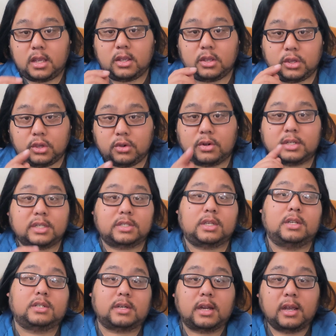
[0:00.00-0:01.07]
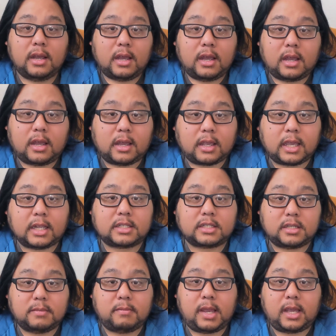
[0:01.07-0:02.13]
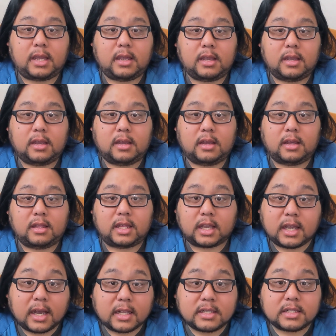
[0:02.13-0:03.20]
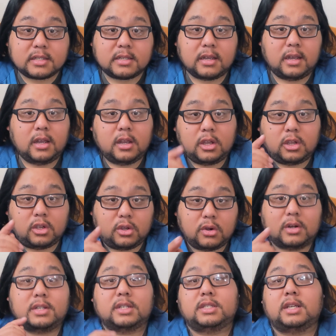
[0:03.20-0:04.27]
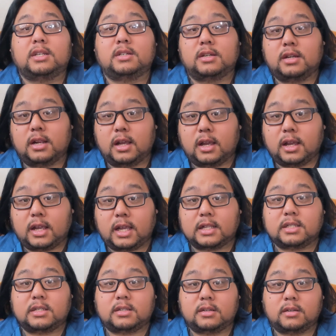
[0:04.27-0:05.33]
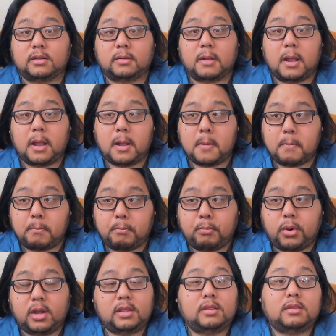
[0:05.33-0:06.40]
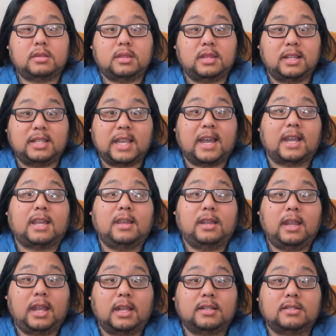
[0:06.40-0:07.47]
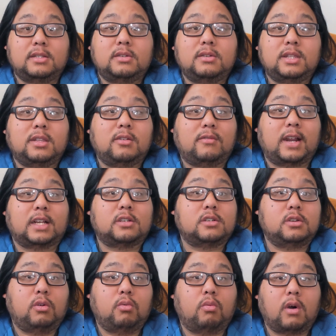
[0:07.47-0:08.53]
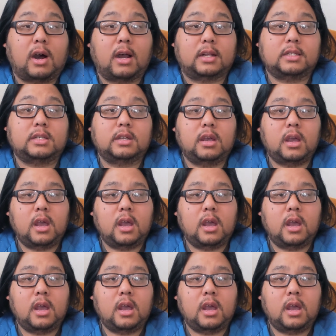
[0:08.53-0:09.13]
Your decision gets to make the cuts. Your decision gets to put the deck into the direction you want.